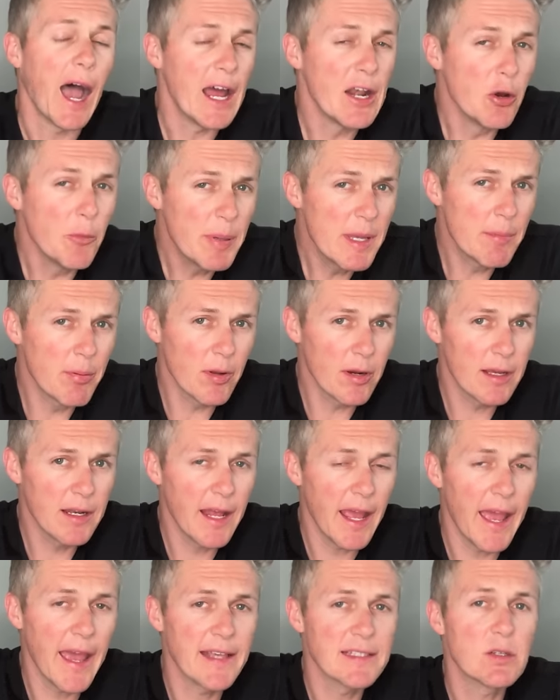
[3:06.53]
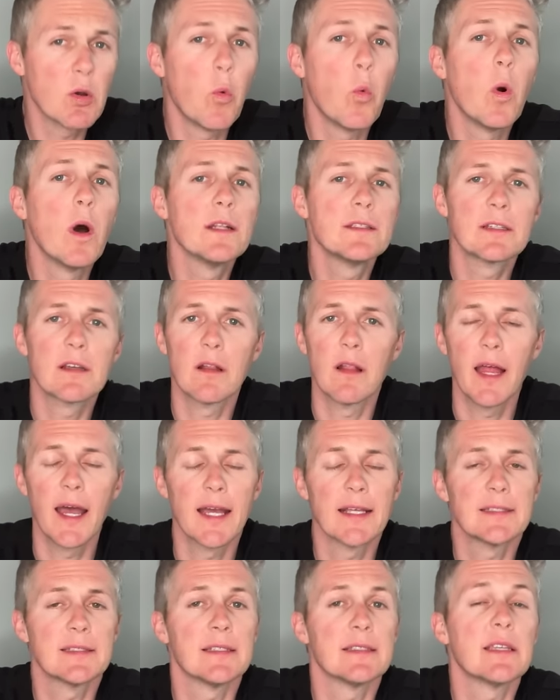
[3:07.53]
I know people are going to ask what's
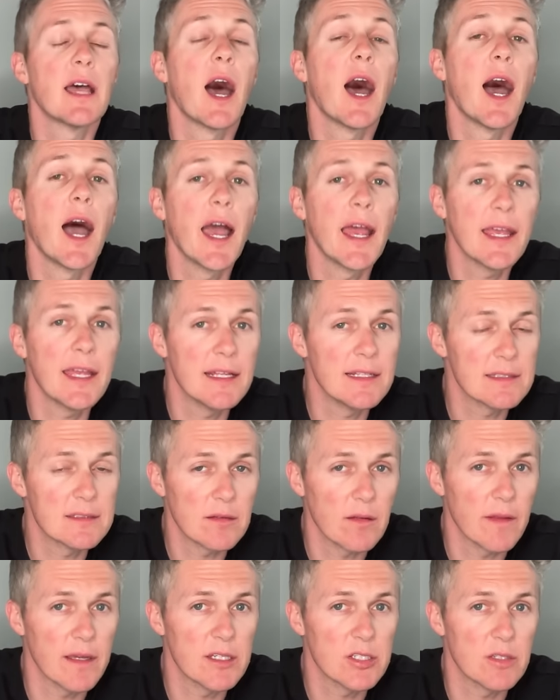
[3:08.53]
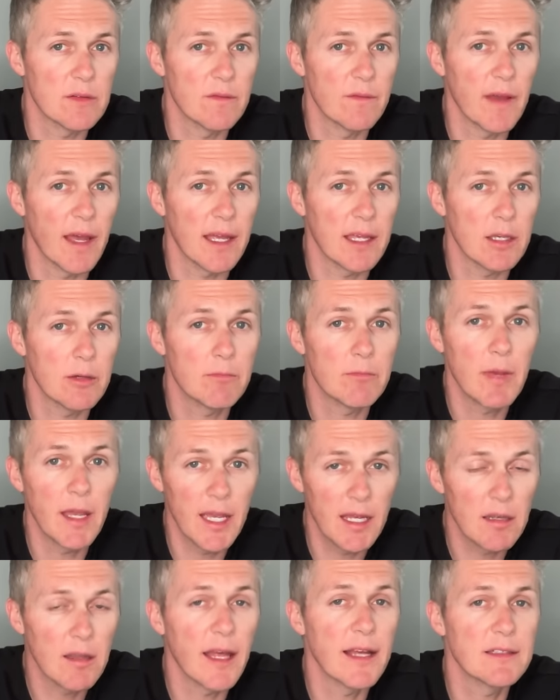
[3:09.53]
class's high insulation value,
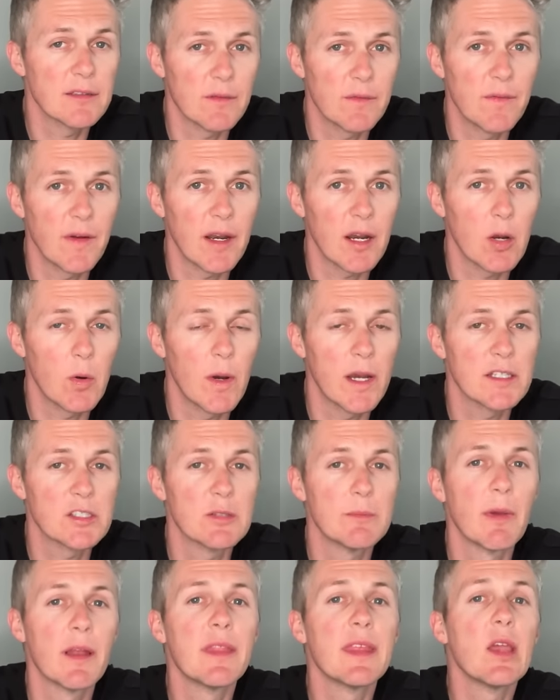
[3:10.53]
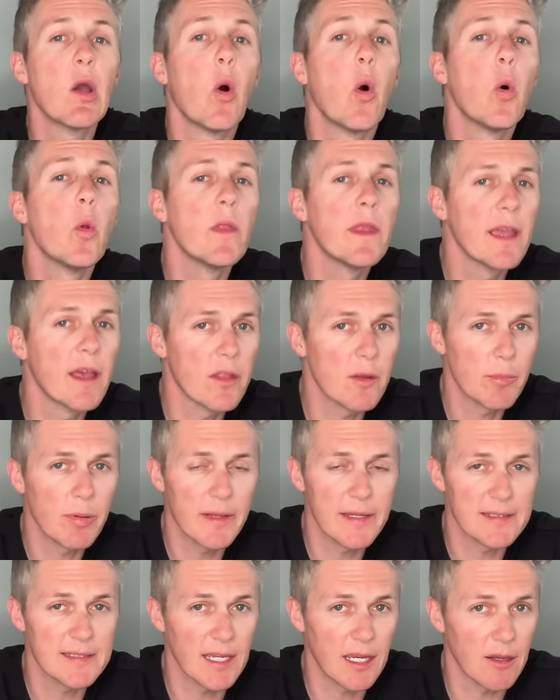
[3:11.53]
and that's a fair question, but the only other
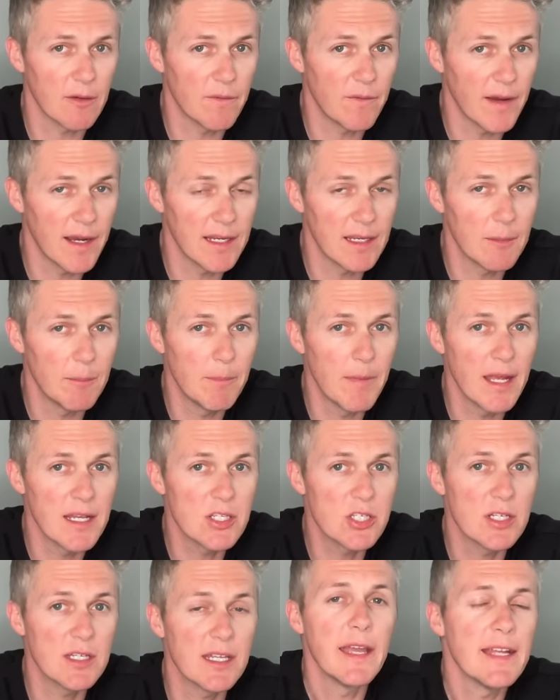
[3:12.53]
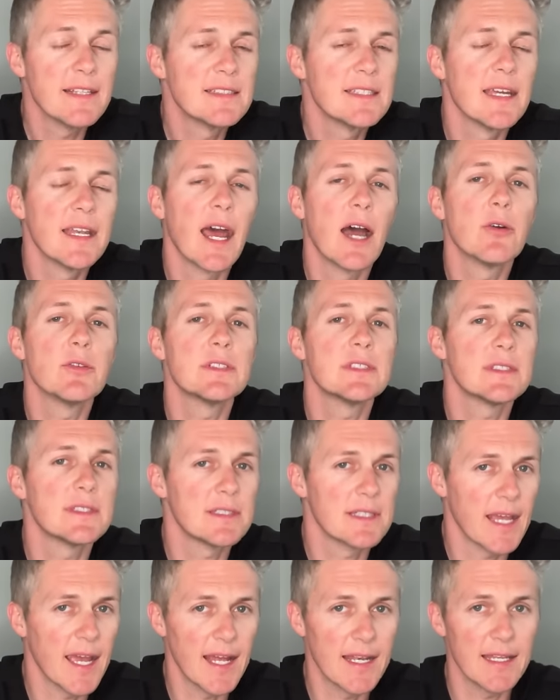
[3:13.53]
place I could find it mentioned, it said
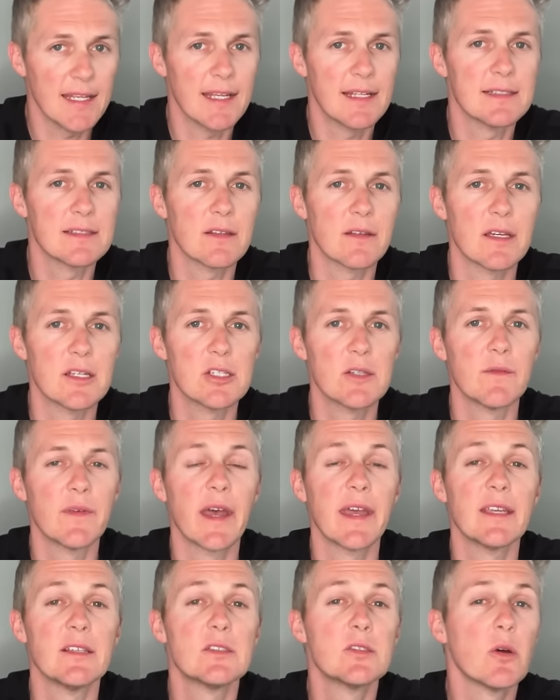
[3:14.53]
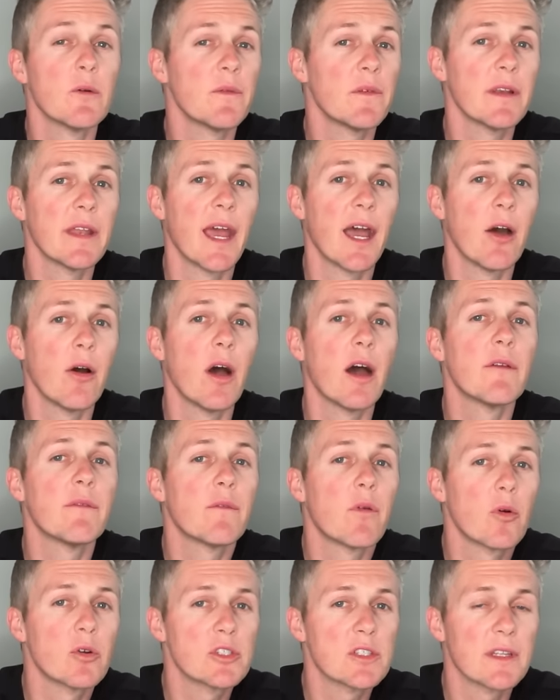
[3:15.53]
outstanding insulation value, so for now,
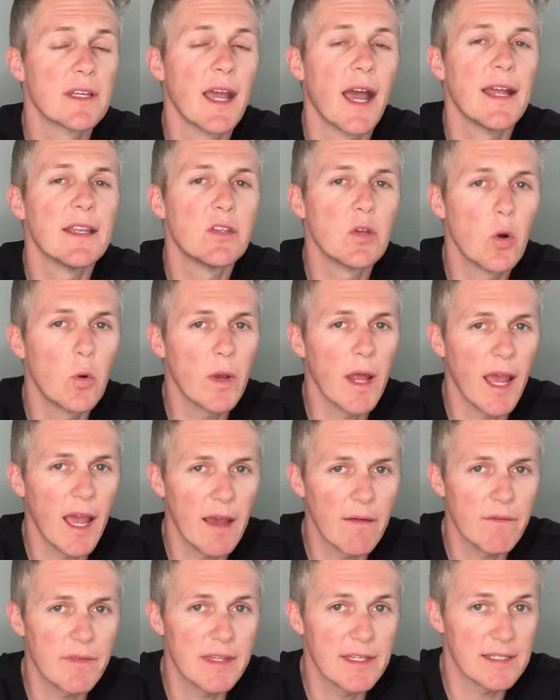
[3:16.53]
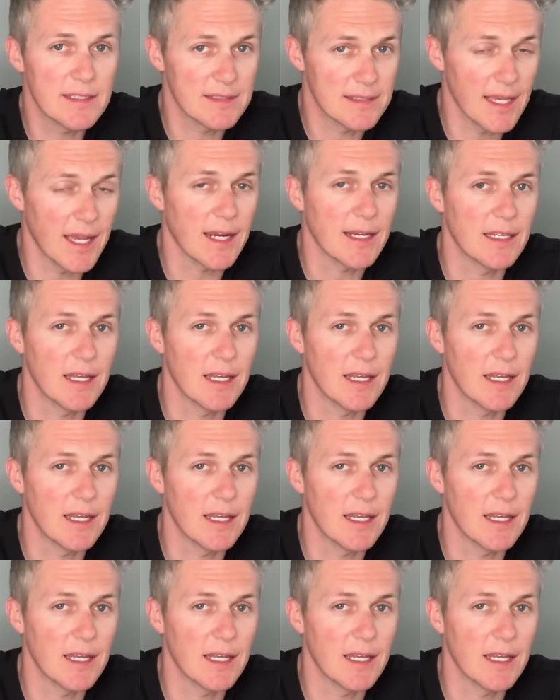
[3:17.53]
unfortunately, I don't have the exact